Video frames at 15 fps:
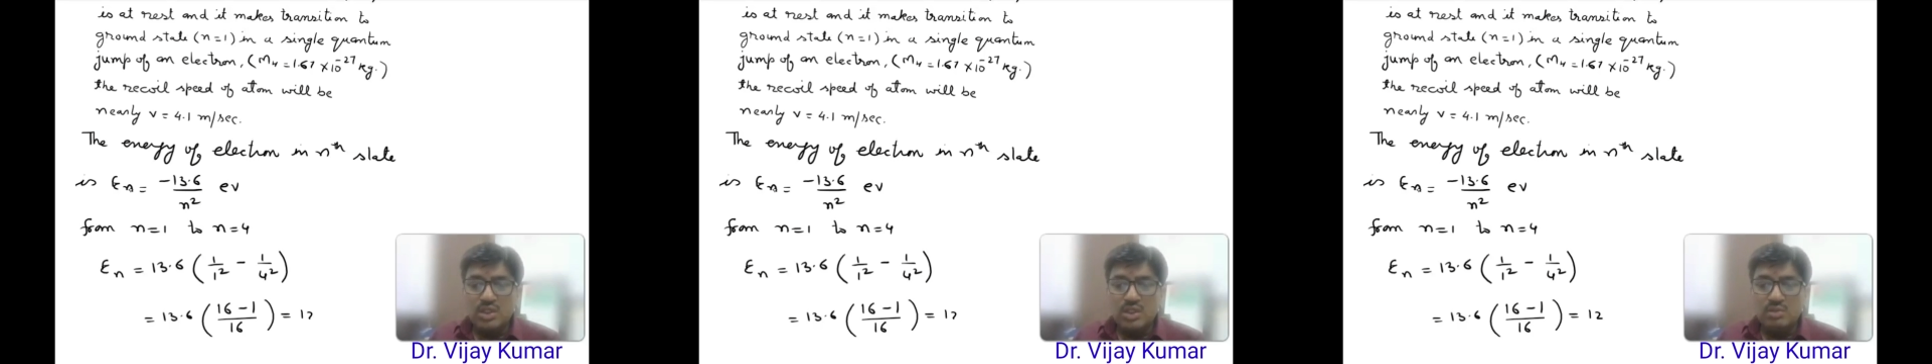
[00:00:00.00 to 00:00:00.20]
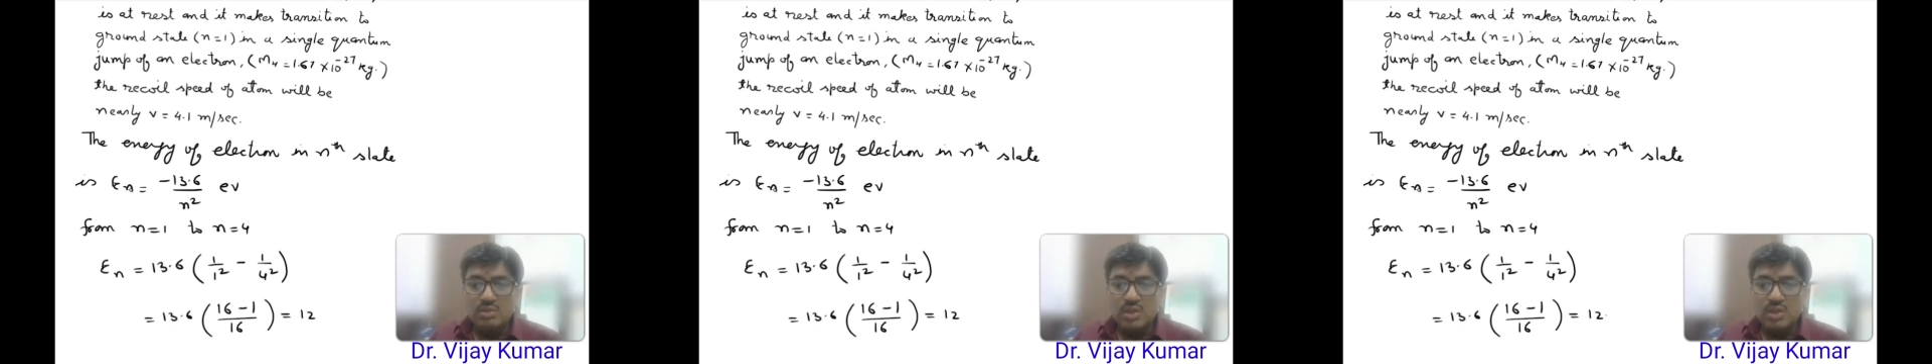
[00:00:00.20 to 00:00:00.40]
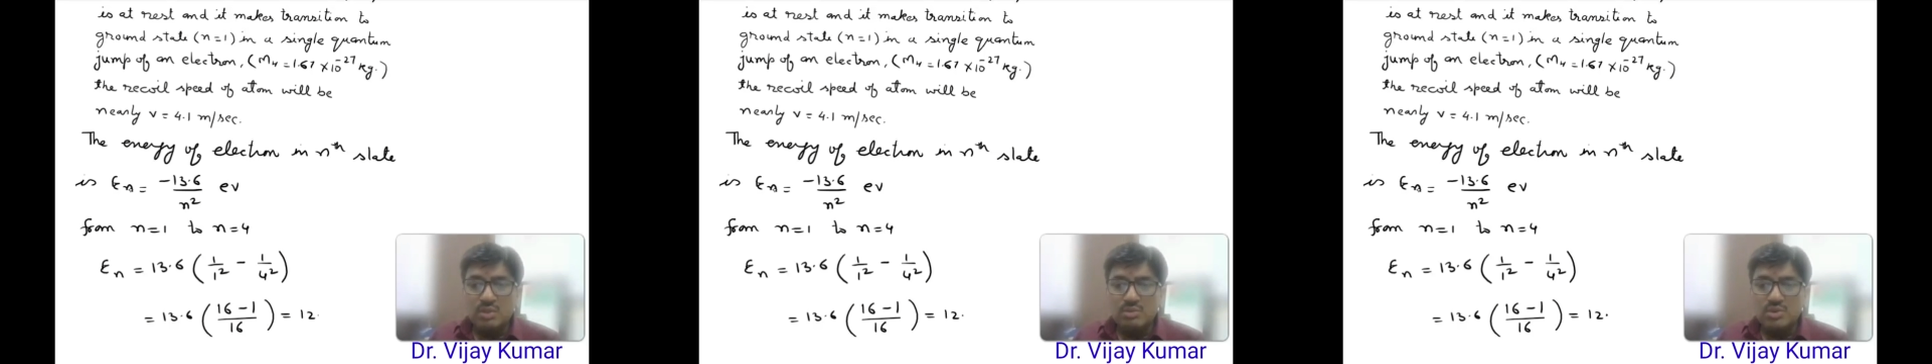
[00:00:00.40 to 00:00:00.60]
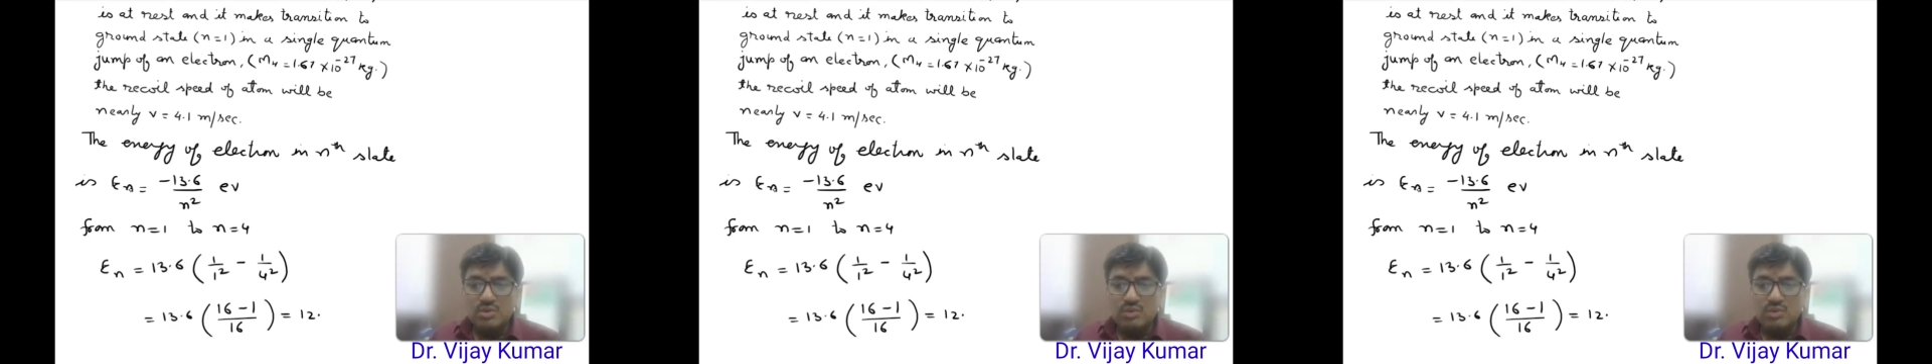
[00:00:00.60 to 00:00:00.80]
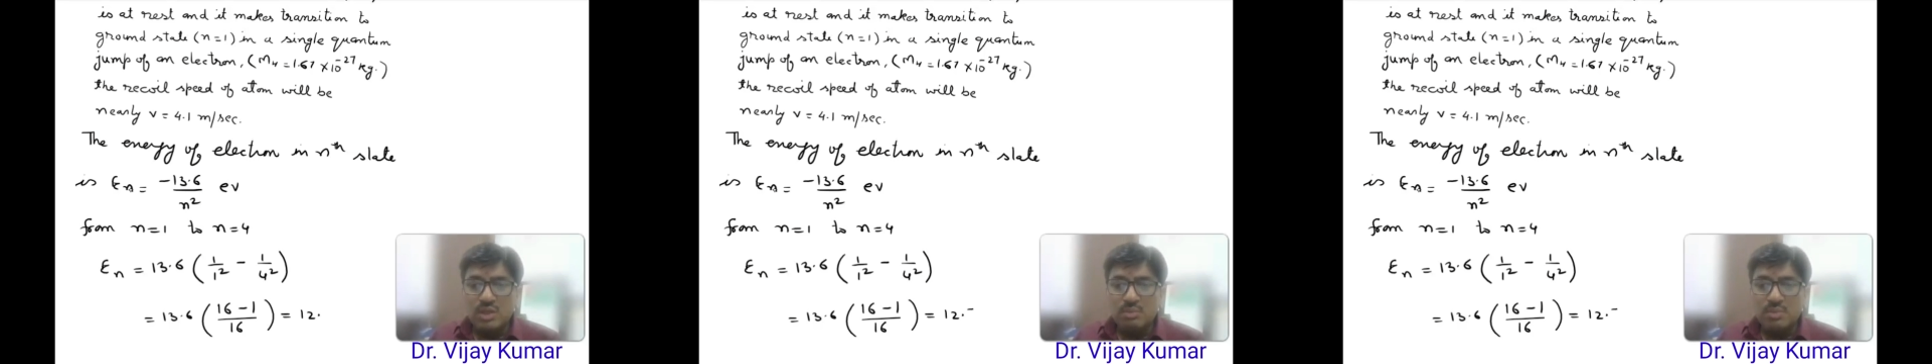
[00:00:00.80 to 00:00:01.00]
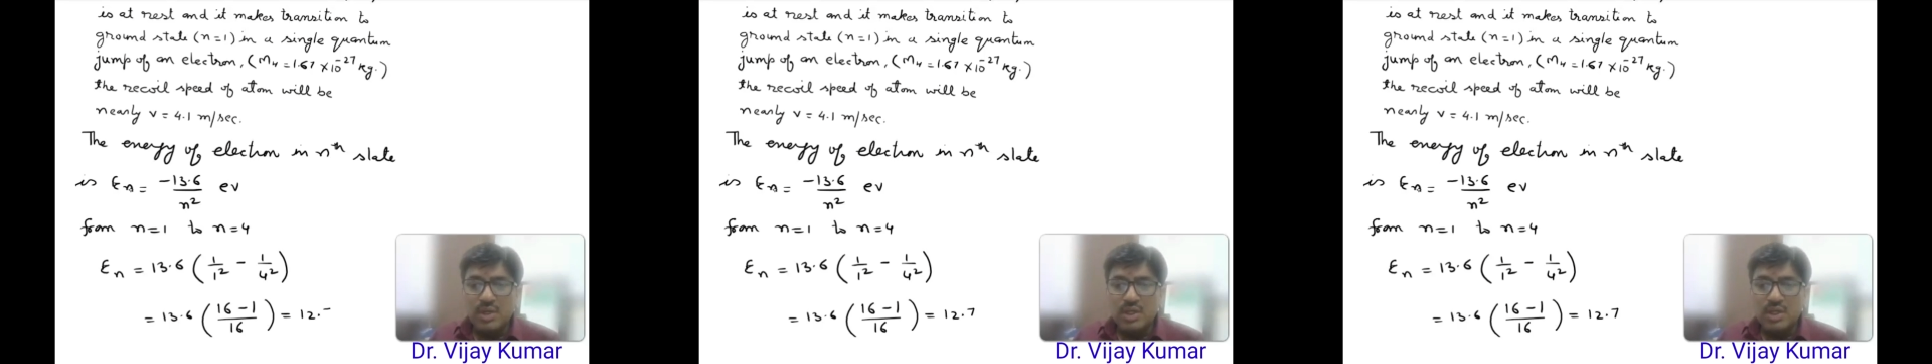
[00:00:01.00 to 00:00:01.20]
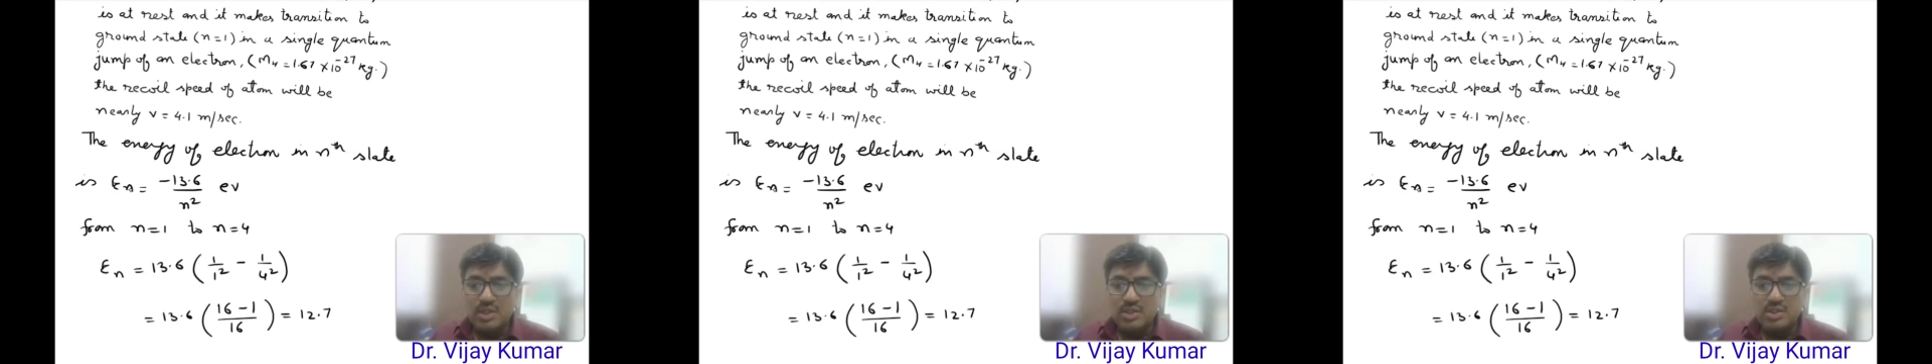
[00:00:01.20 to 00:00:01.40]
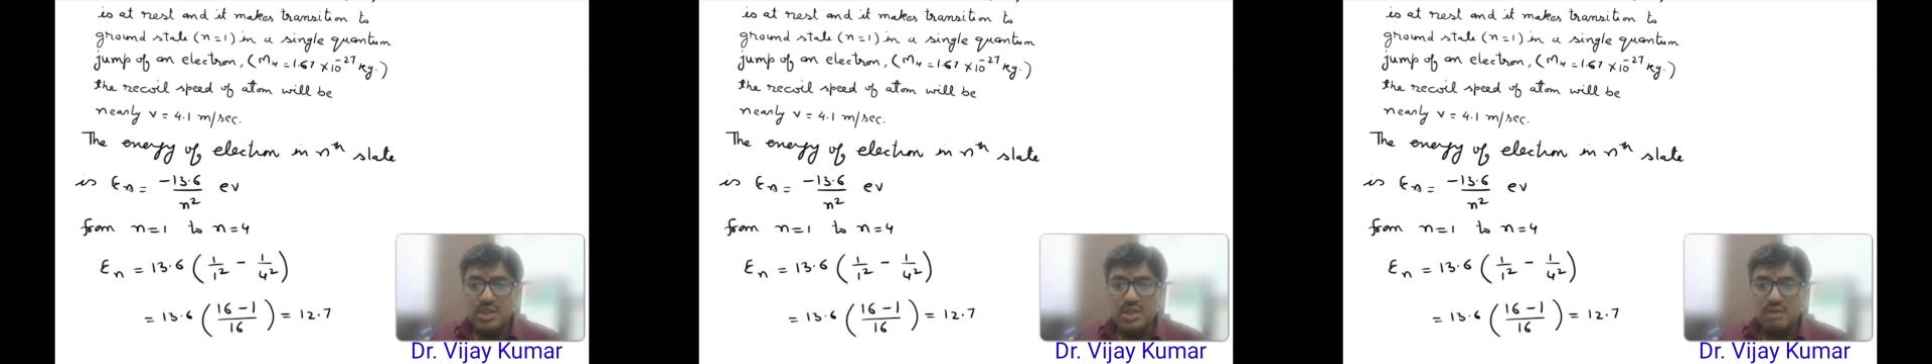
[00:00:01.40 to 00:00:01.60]
it becomes
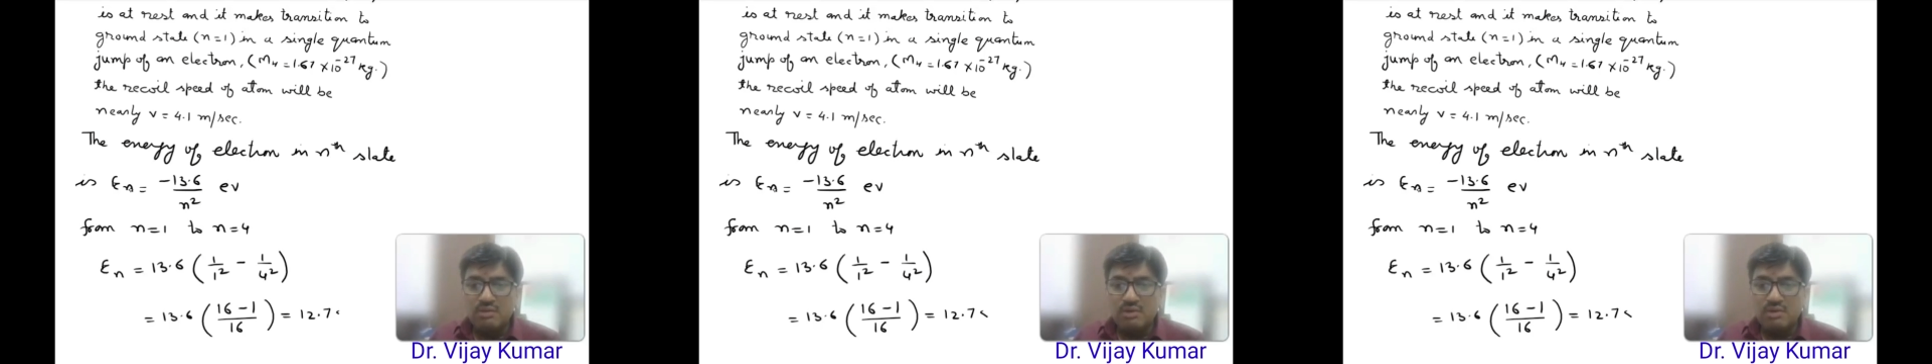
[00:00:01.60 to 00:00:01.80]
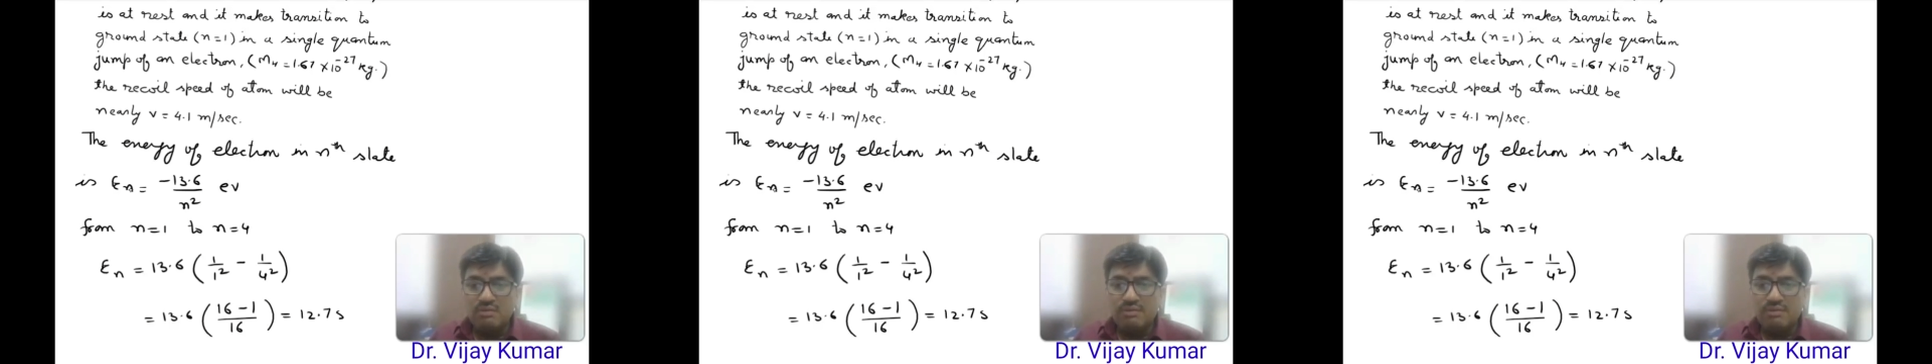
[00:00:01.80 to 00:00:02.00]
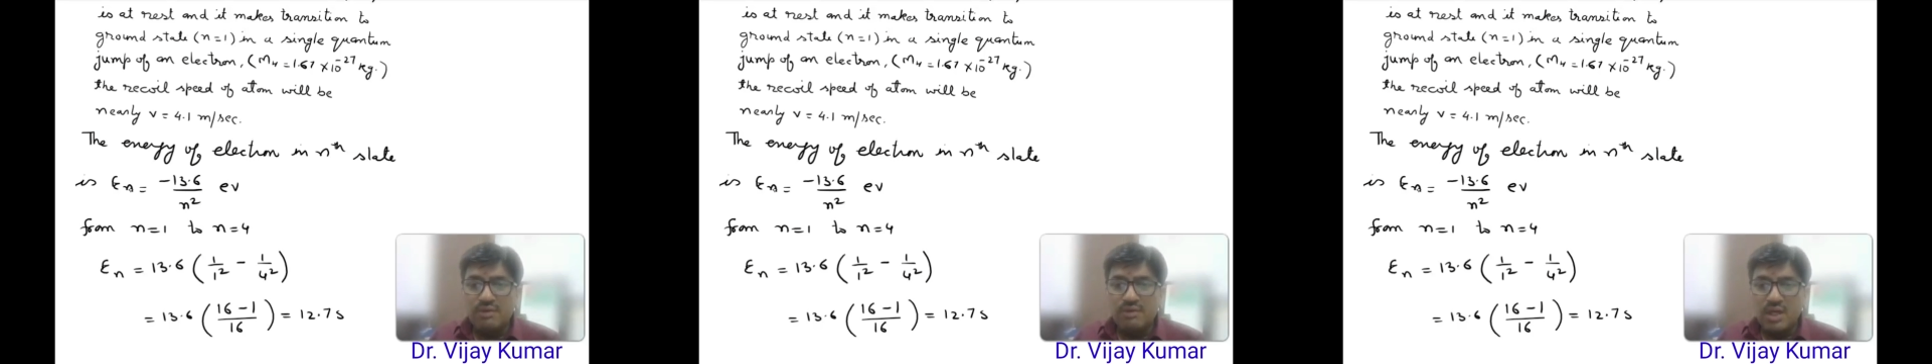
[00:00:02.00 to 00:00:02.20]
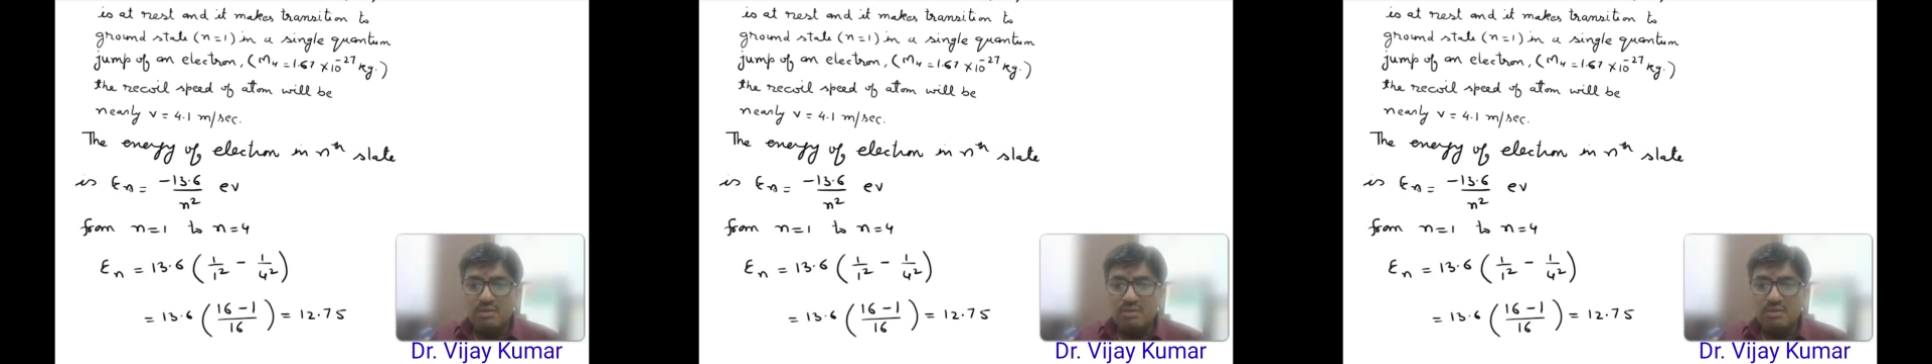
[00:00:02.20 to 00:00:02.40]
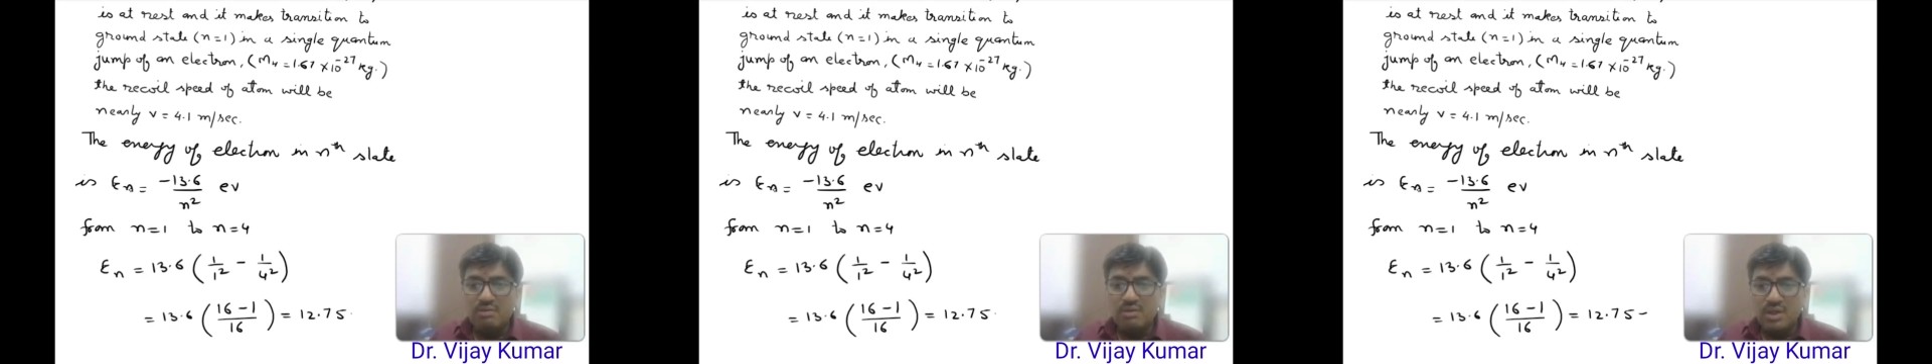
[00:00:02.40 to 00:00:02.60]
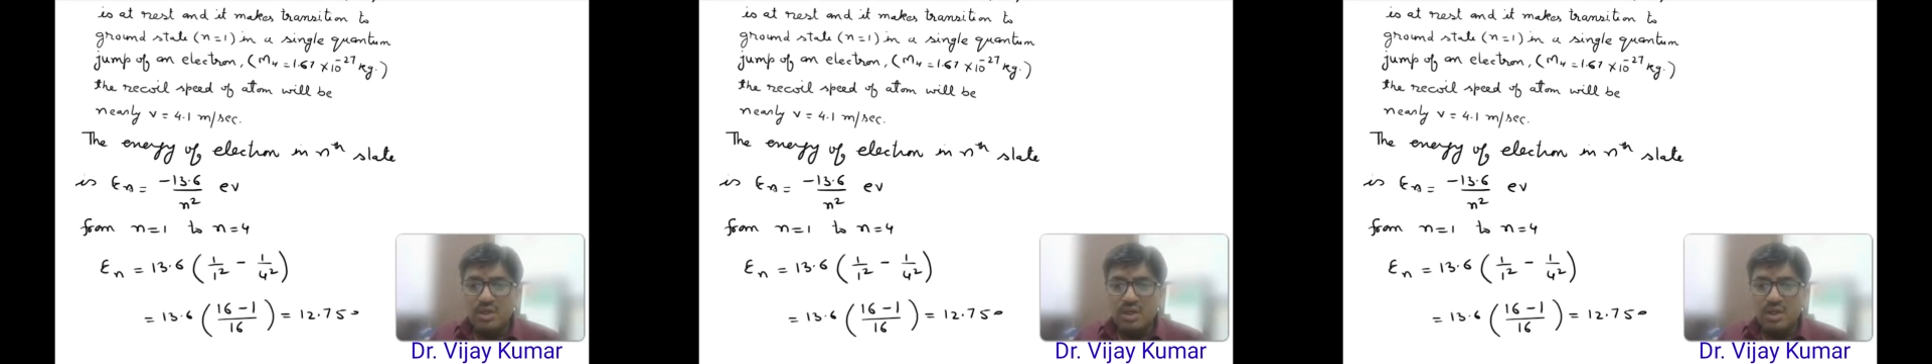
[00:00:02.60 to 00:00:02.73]
12.75